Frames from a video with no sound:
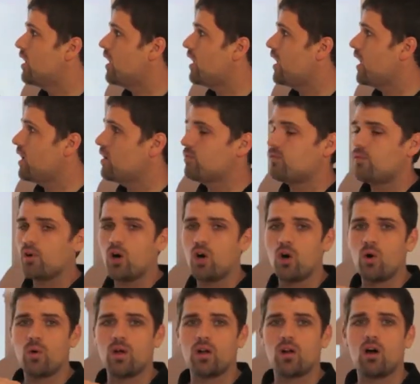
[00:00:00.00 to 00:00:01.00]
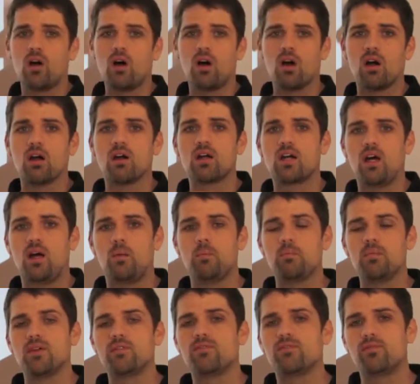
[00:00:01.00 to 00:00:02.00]
F, O, and R
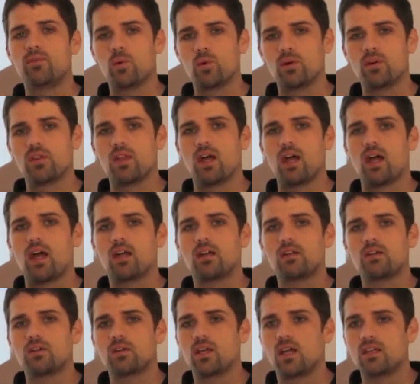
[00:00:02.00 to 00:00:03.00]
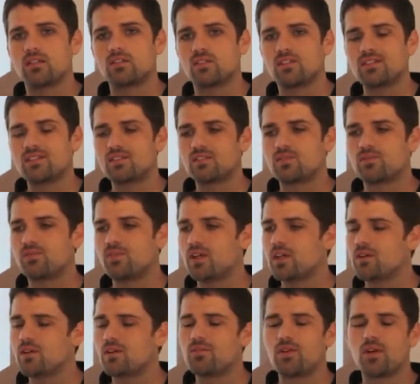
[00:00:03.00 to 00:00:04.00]
come before that. Okay, so this is
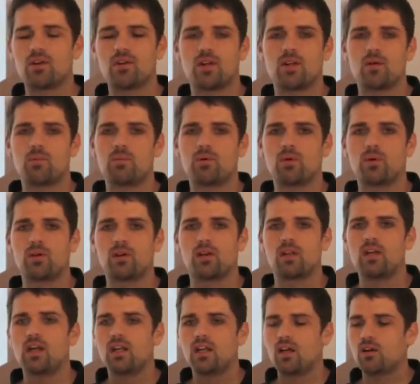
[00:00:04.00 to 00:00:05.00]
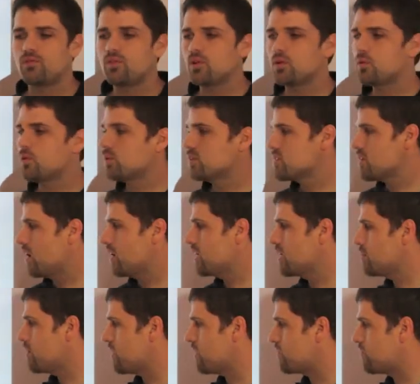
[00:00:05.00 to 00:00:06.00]
very, very important. Now, if we're
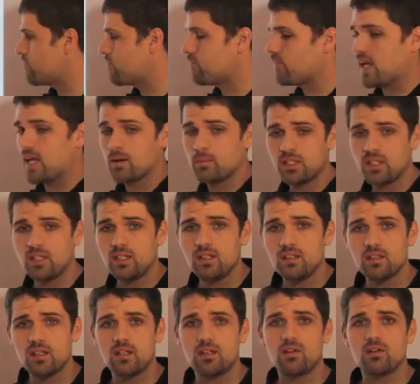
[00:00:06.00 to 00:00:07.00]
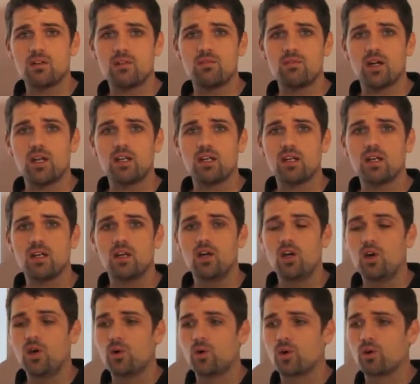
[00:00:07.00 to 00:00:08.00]
talking about family that you're inviting
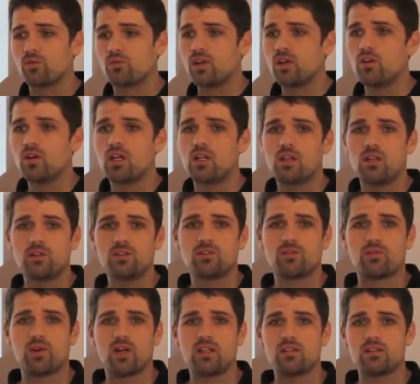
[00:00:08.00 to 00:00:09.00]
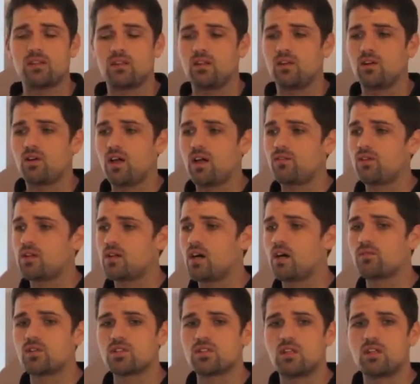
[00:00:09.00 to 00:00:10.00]
or very close friends that you're having
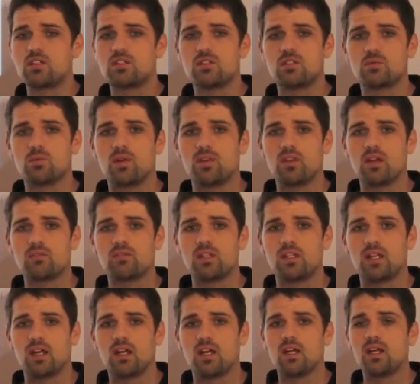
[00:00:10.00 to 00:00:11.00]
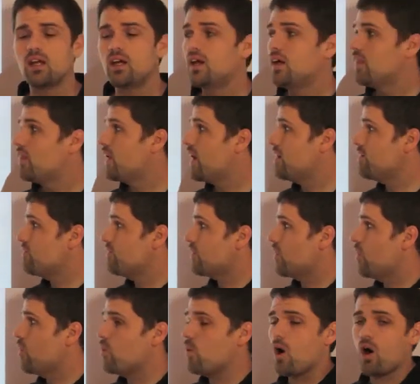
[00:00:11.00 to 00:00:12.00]
conversations with every day, the
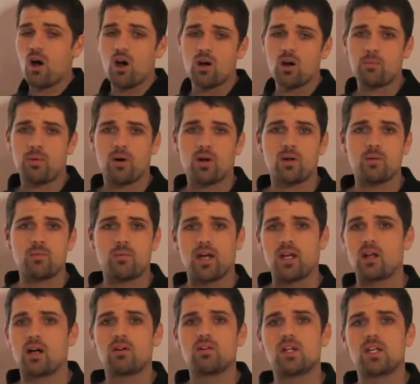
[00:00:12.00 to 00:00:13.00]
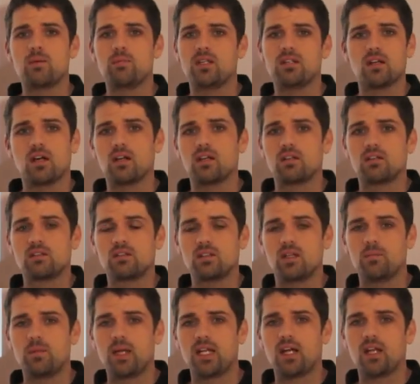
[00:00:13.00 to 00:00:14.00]
F-O-R part might already be done.
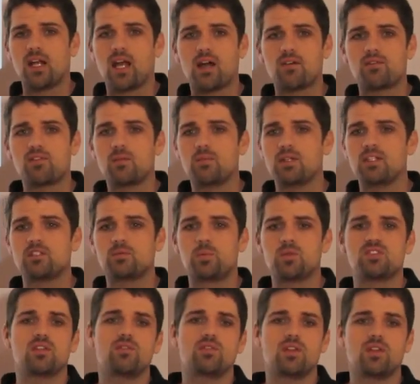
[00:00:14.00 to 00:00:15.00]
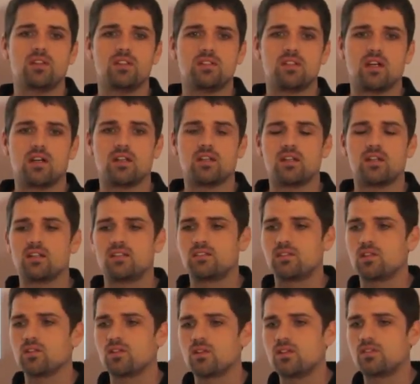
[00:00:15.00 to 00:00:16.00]
It may not have to be specifically done in a
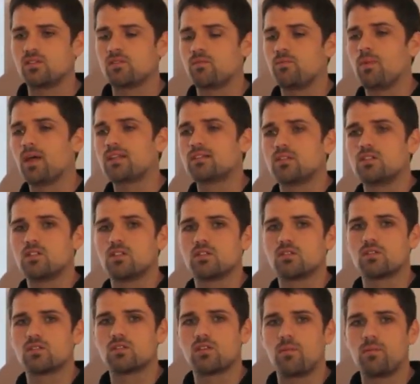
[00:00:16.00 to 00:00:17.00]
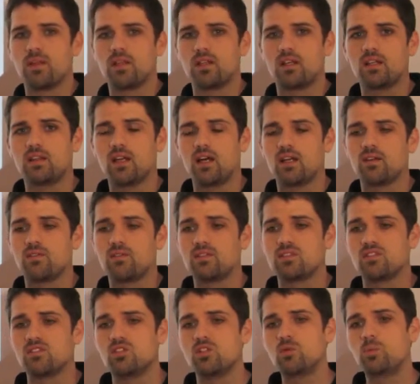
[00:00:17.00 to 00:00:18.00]
series of messages or something like that. If
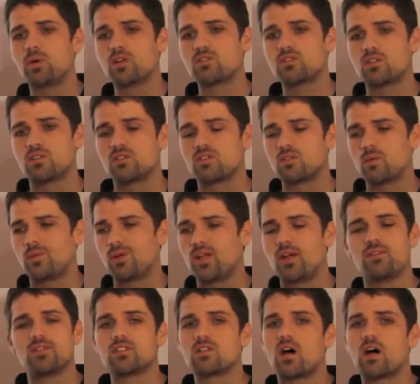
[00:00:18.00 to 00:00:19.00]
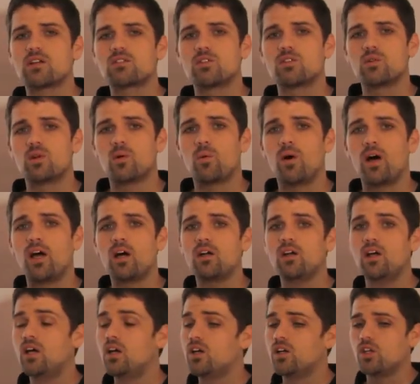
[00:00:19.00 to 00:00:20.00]
it's a new person or someone you haven't talked to in a
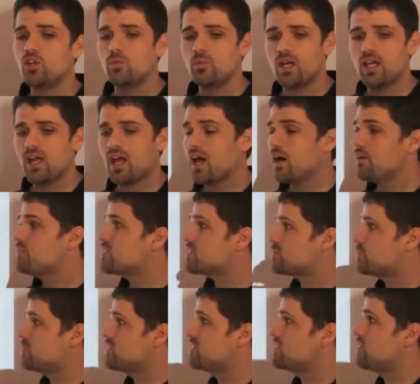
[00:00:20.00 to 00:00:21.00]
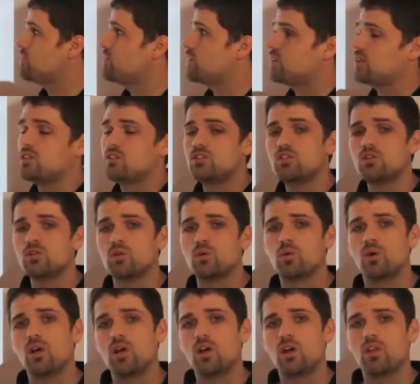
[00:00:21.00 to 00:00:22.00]
while, you may have to specifically
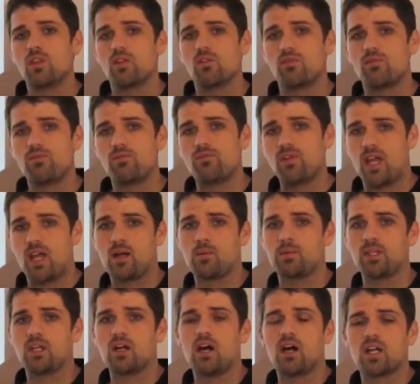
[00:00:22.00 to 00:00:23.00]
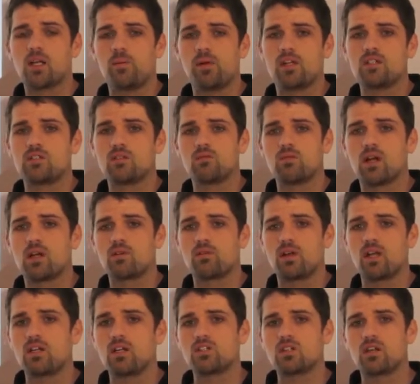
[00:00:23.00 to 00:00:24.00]
do the family, occupation,
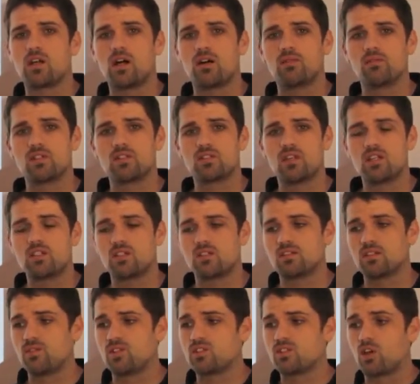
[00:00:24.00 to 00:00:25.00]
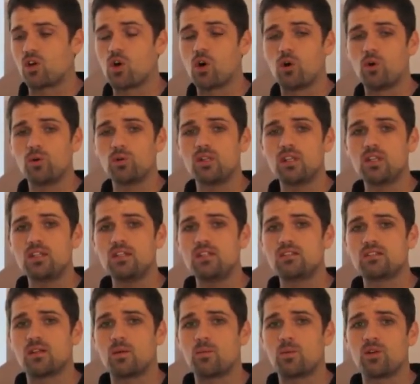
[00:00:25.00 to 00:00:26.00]
recreation conversations. If it's a cold
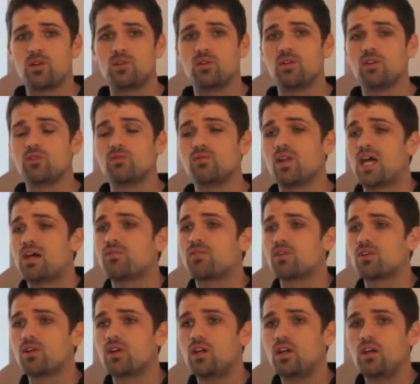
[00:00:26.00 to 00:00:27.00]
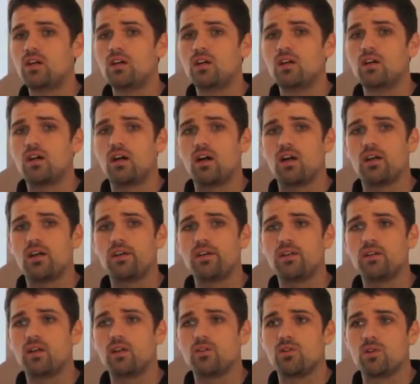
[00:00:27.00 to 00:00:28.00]
lead, someone who you've never
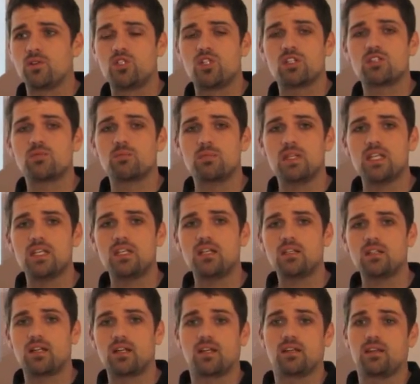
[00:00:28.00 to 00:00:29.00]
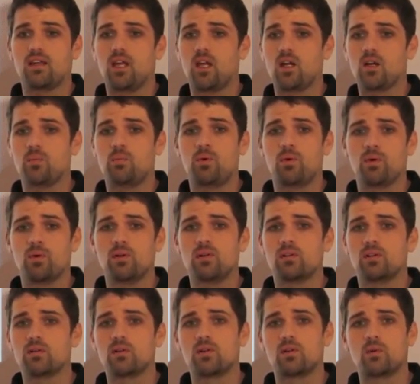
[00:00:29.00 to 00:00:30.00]
you're just meeting, like at the airport
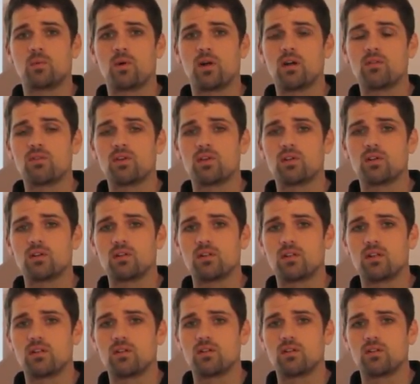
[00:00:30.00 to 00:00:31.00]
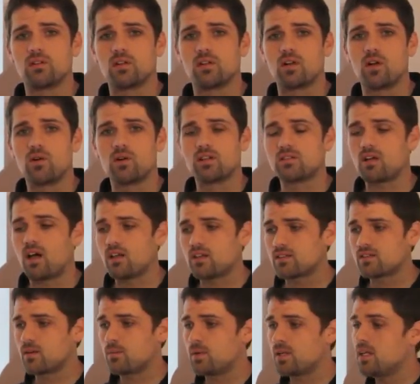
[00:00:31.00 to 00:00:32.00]
or wherever you're going to talk
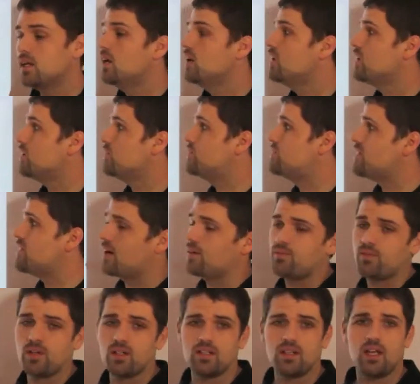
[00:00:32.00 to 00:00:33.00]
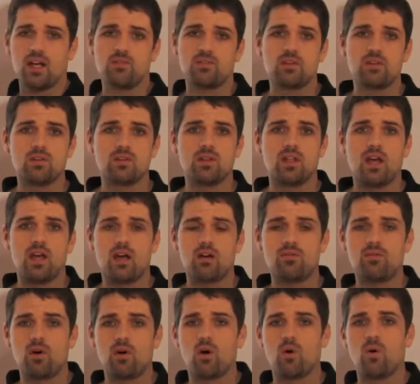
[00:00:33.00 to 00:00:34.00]
to somebody, you definitely have to do the
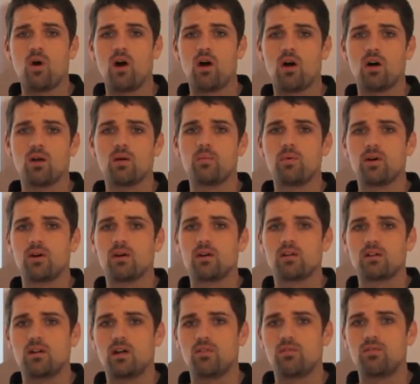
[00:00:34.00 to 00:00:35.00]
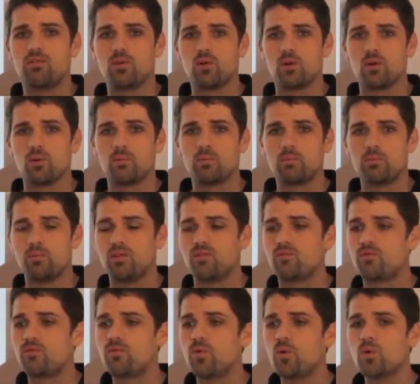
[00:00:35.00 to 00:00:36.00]
FOR part of form
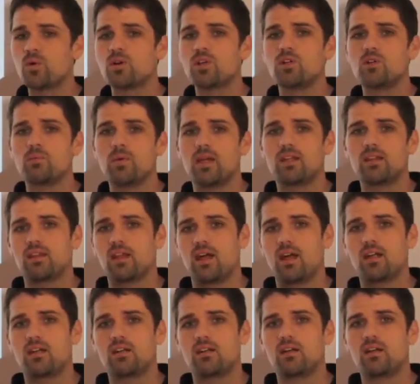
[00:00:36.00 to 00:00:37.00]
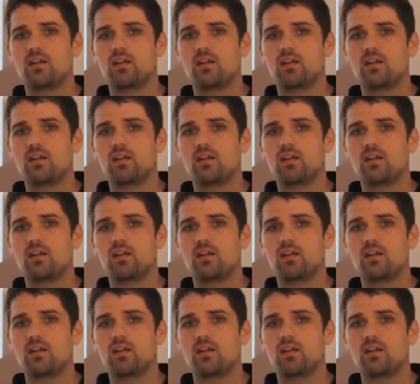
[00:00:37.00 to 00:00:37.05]
before you make that